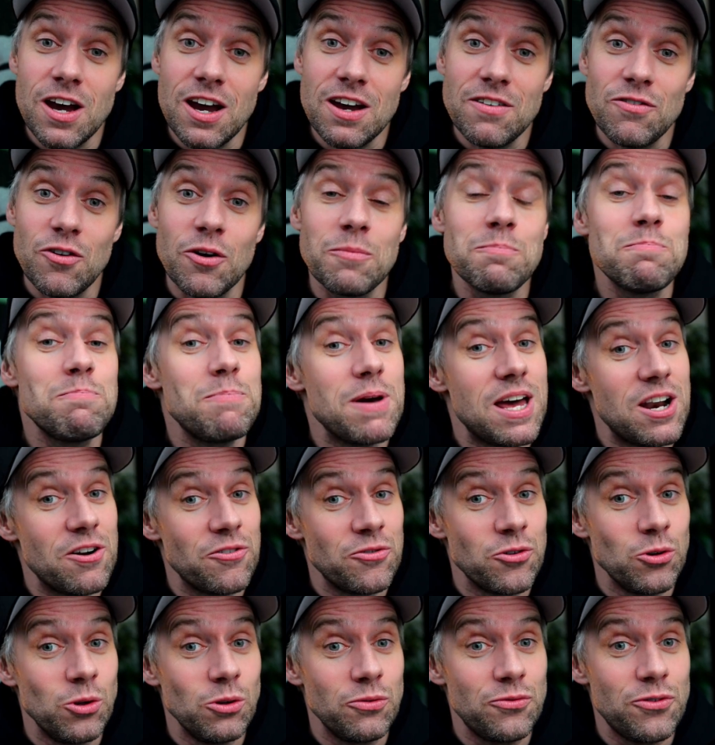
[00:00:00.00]
dive on better
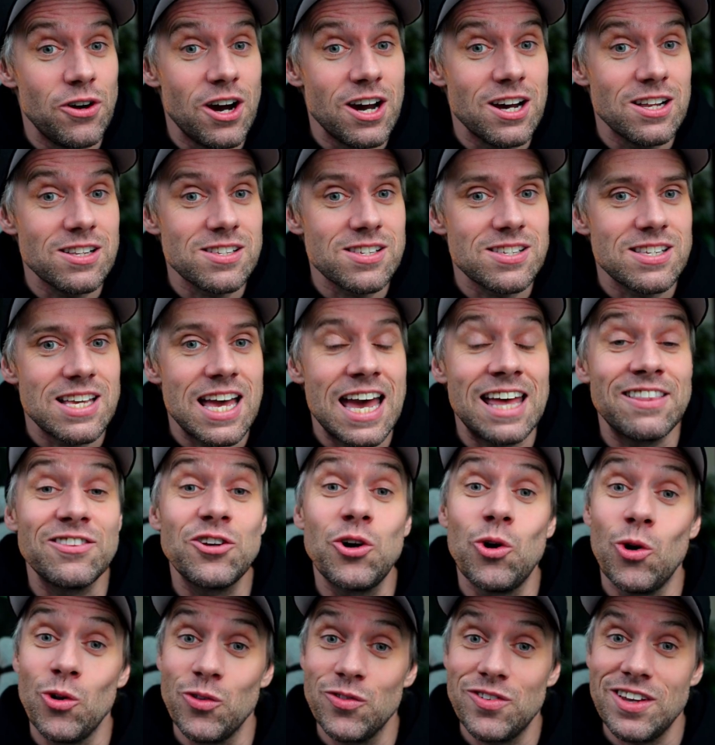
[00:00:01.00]
rule files
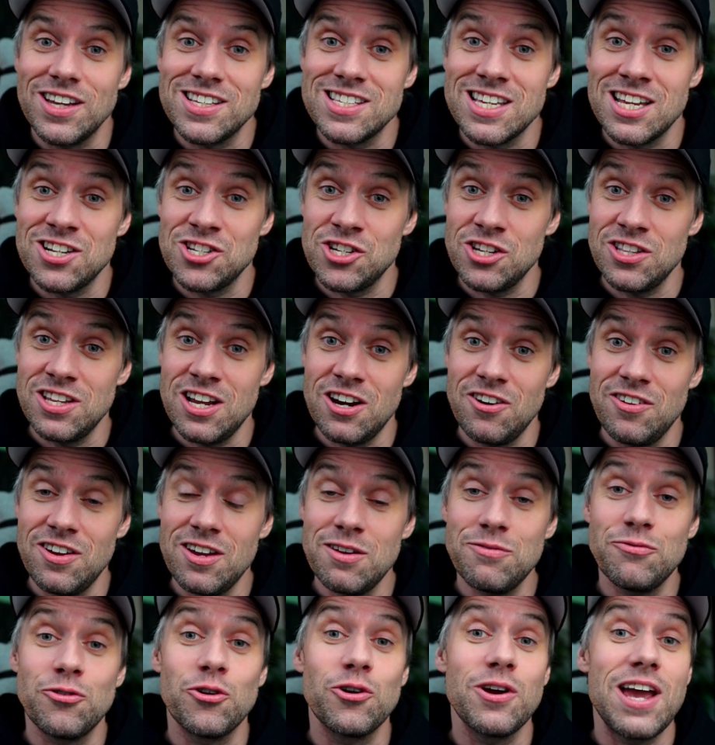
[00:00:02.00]
and context
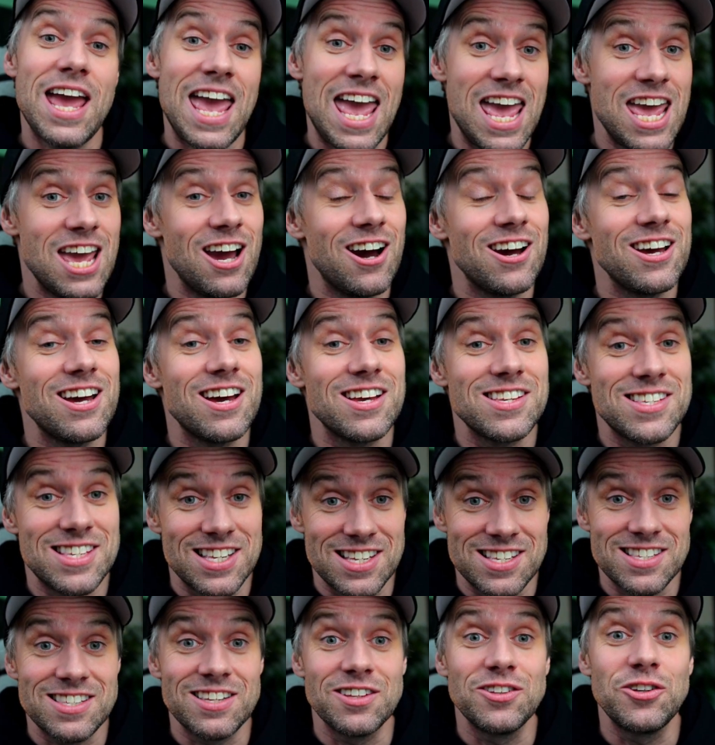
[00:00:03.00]
engineering for
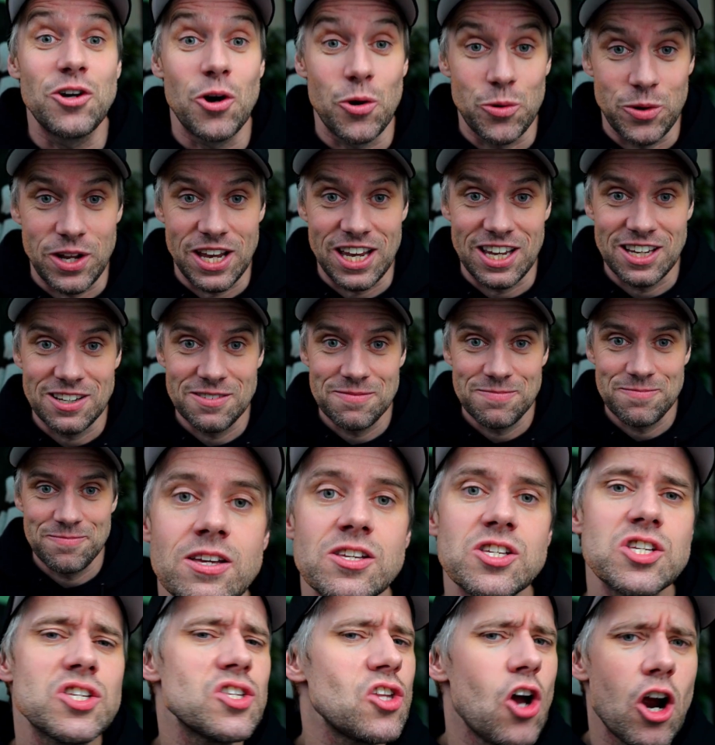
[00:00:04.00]
AI-assisted coding.
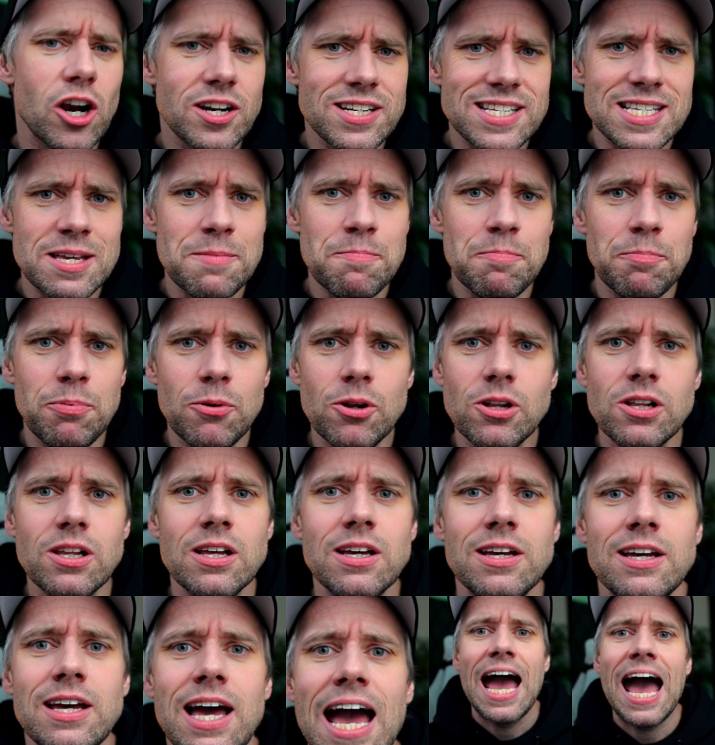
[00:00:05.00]
Start
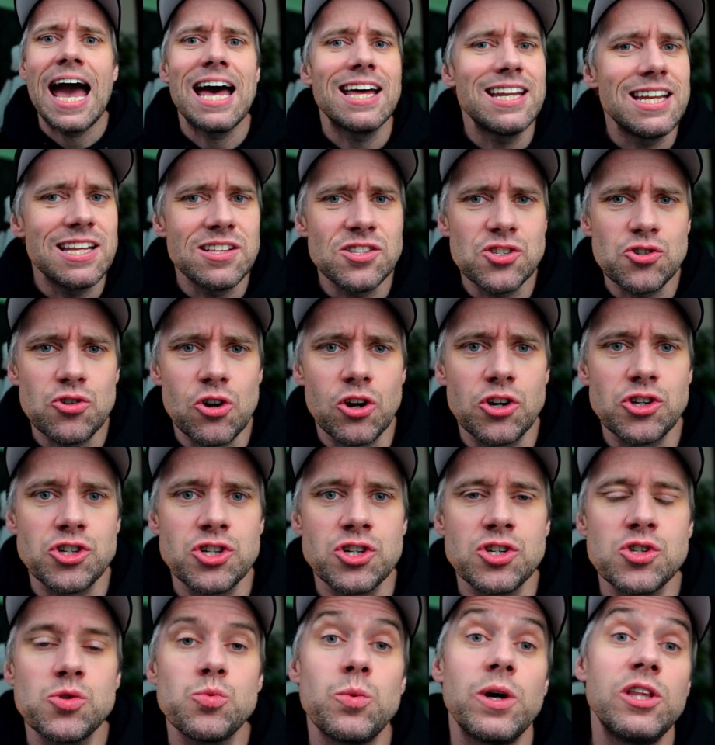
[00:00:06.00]
simple, add
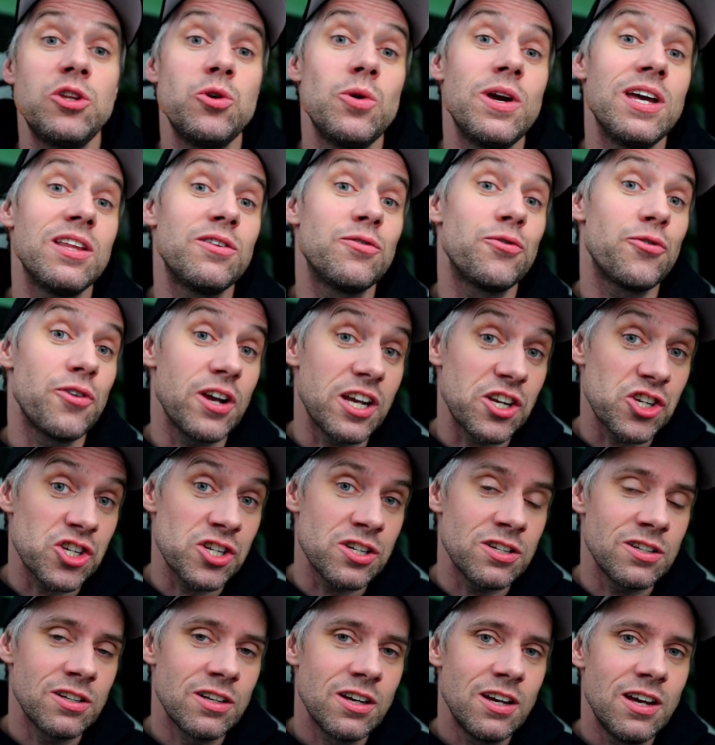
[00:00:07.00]
instructions when you hit
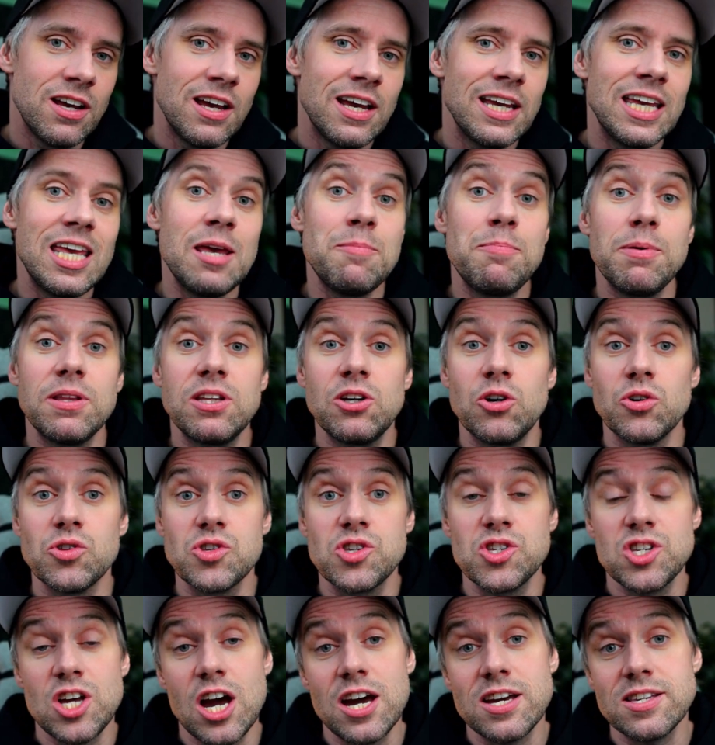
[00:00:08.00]
friction, keep it
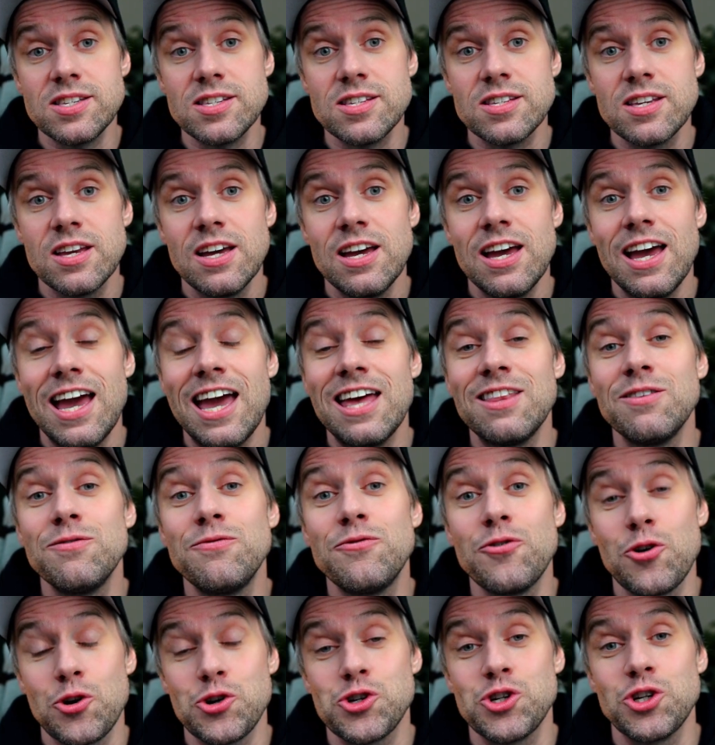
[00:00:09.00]
concise, and
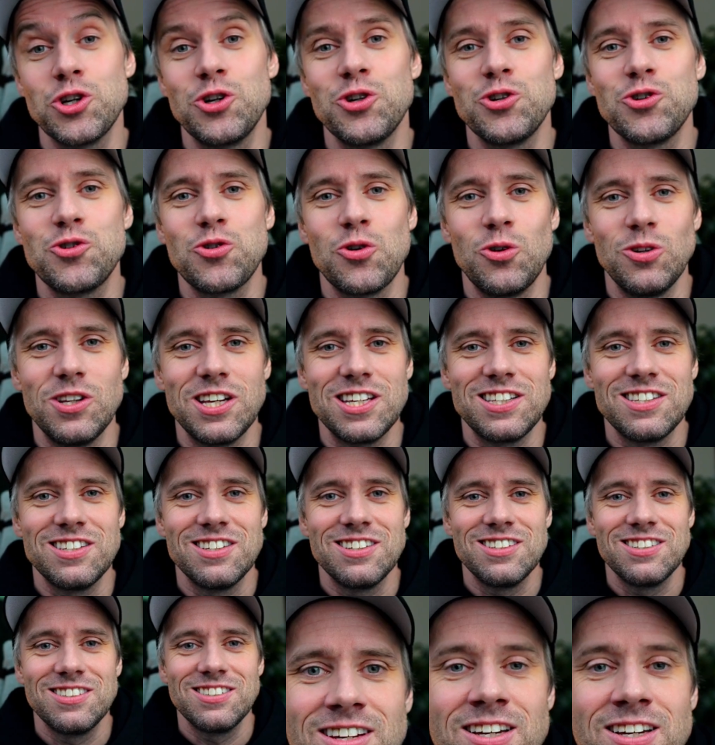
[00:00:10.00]
version control it.